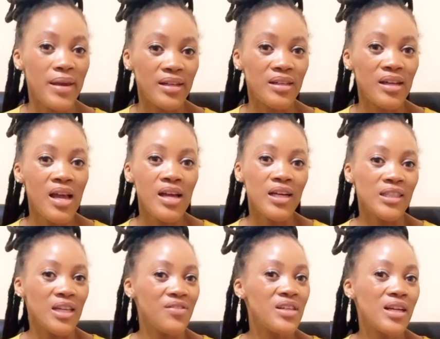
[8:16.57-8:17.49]
in,
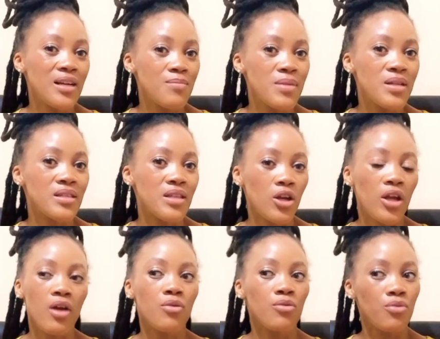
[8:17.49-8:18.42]
it definitely means,
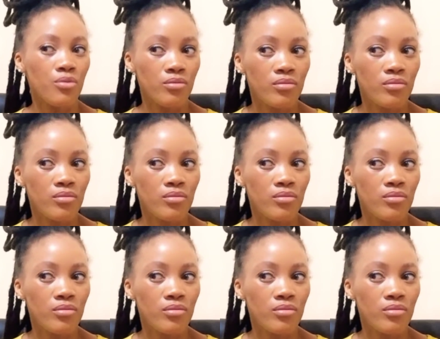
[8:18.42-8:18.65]
okay,